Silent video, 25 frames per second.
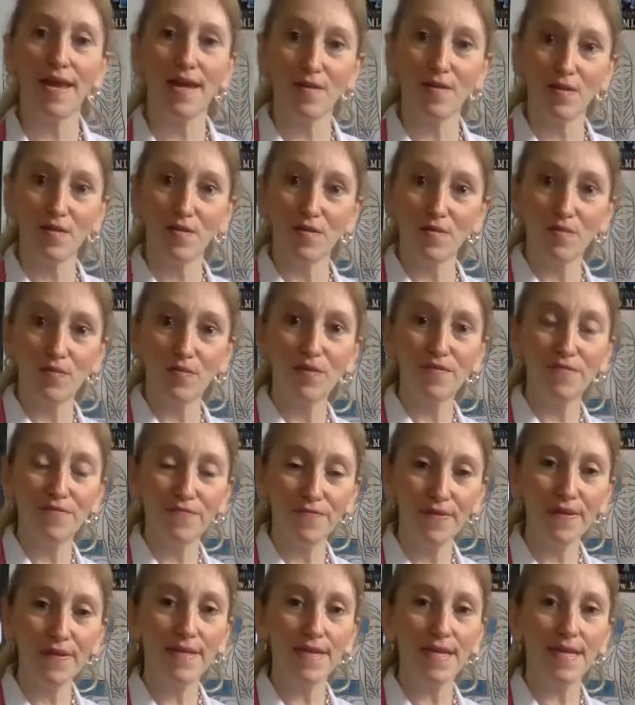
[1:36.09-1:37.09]
and
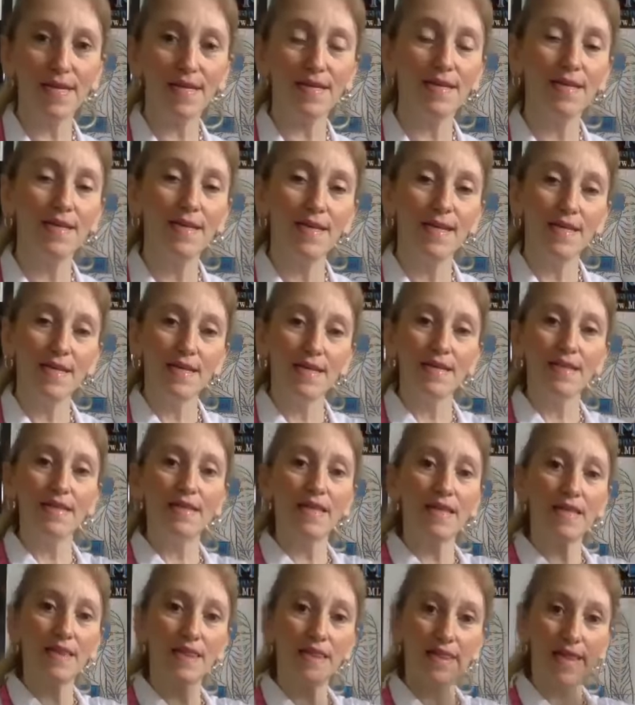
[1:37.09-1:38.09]
we're fitting
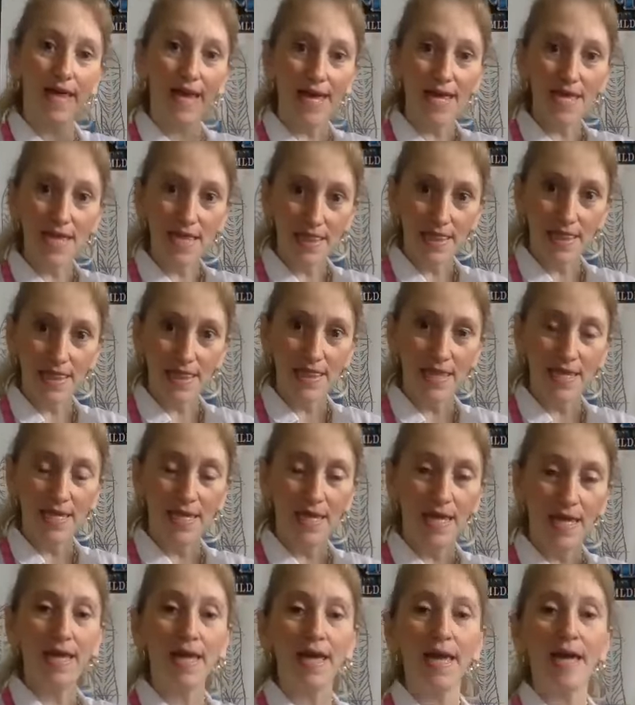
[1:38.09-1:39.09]
the
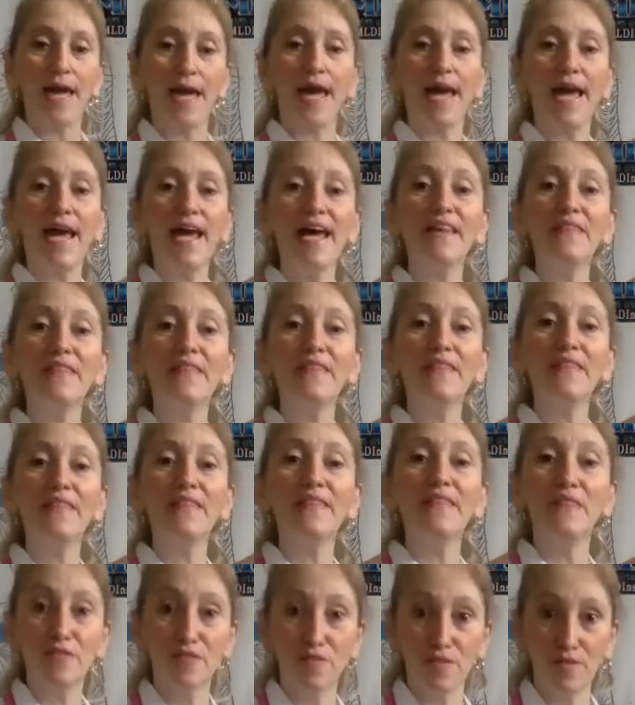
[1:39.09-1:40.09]
length and the
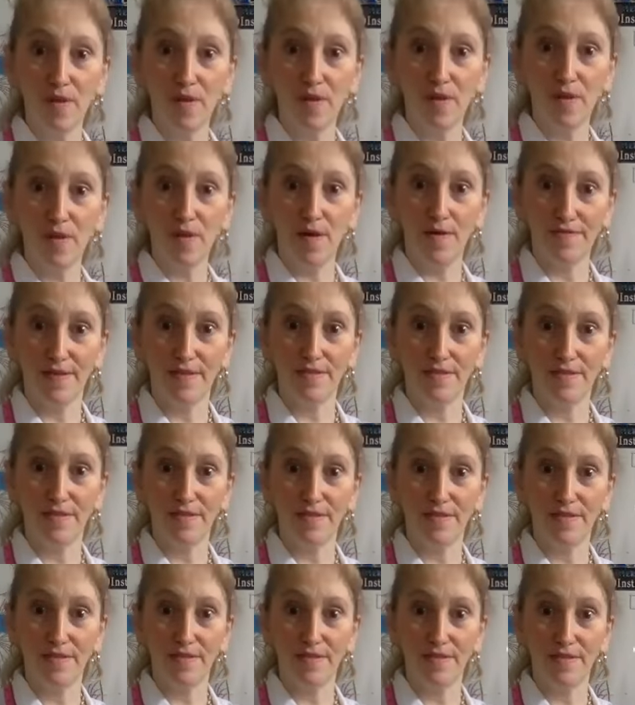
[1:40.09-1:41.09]

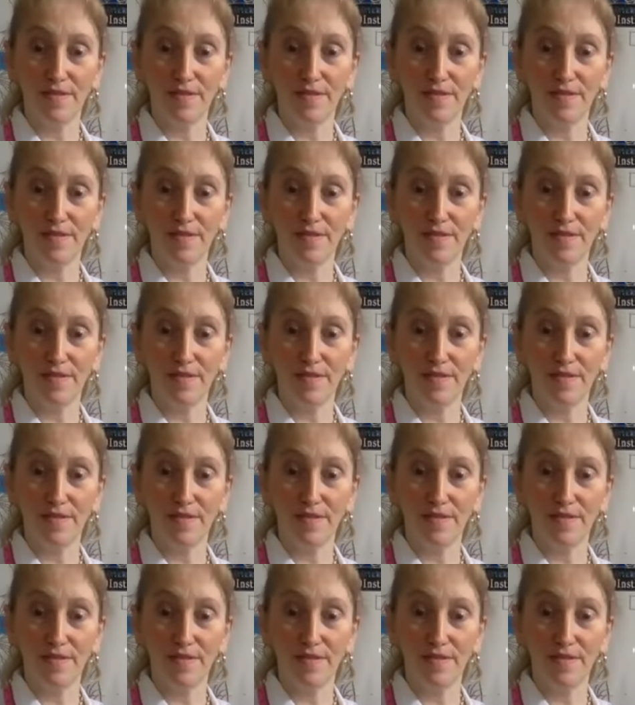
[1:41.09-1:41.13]
circumference.